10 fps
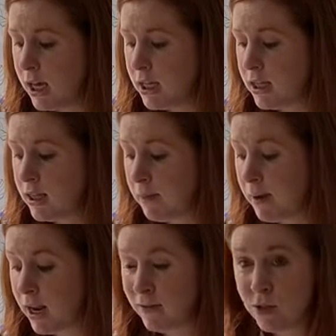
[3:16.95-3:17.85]
that they
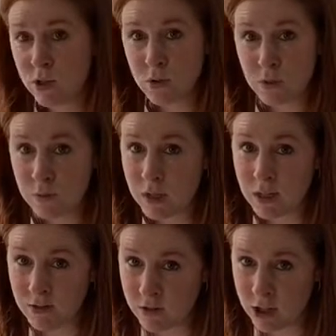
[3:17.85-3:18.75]
might have to do something
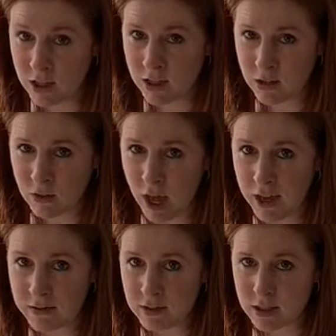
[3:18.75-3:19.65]
different in their
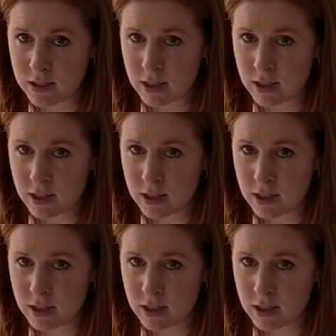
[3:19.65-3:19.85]
lives.